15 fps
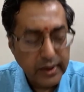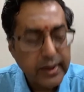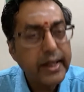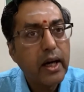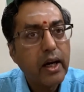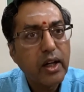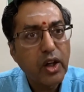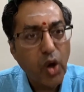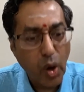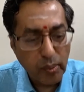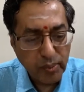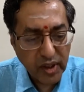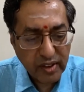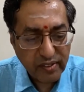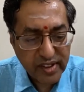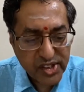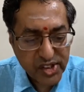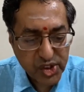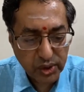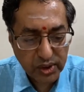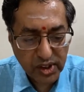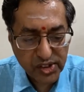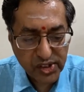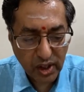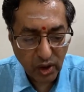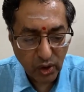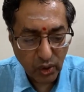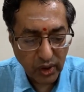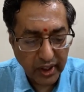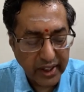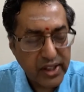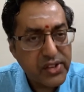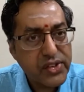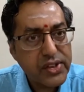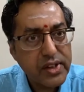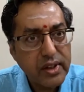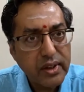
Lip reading: They are oblivious to the surroundings.